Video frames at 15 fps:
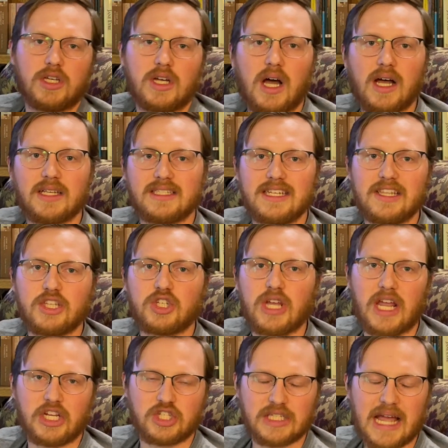see the
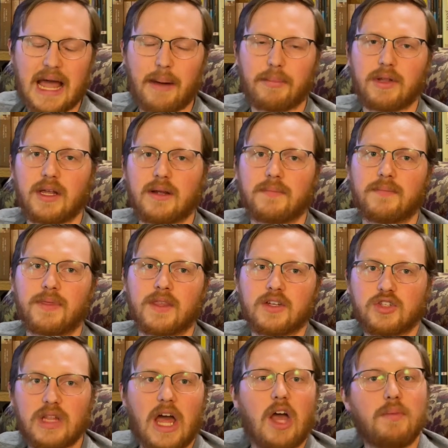changes happening.
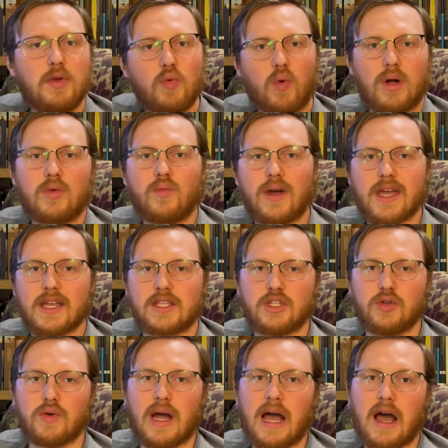So that would be one way
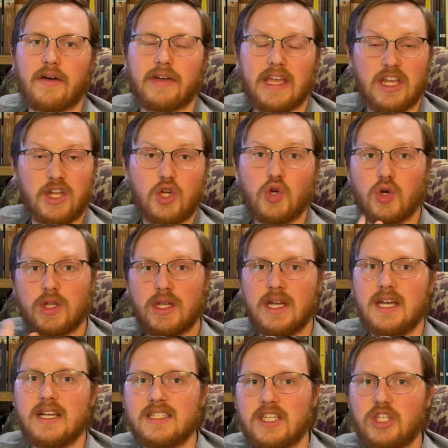to have a good
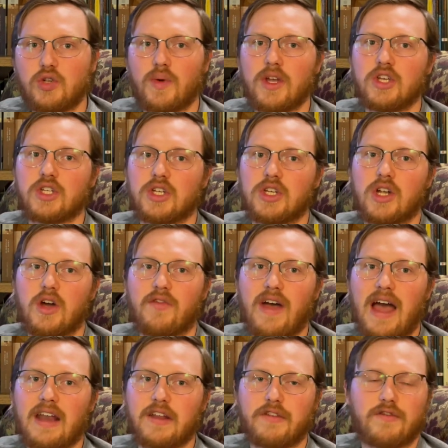situation of
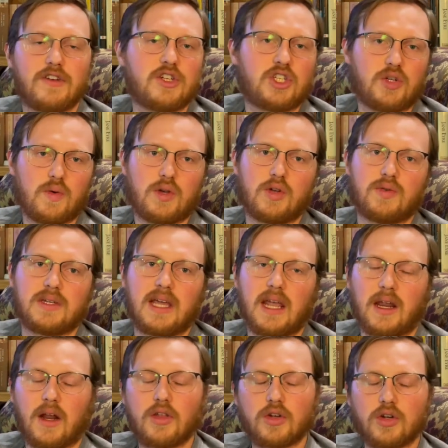adding fish to a new tank.
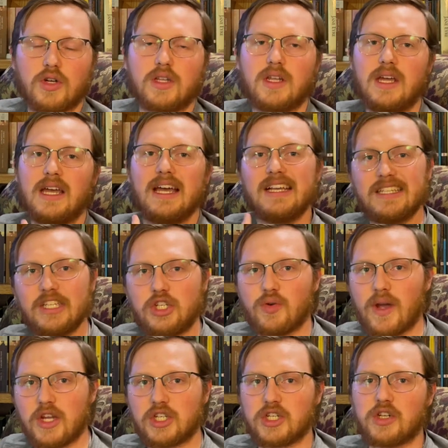Another good
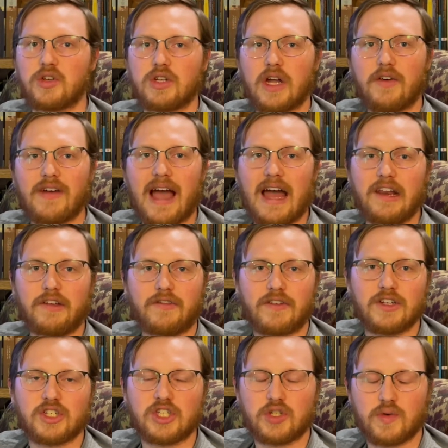situation of adding
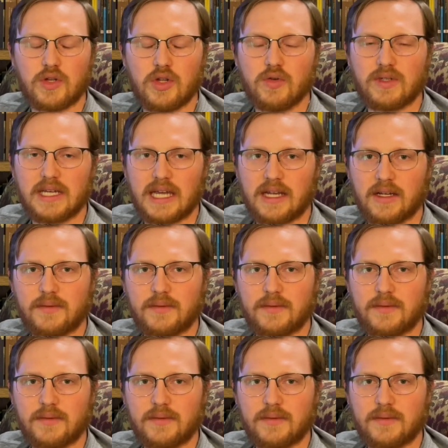fish into a new tank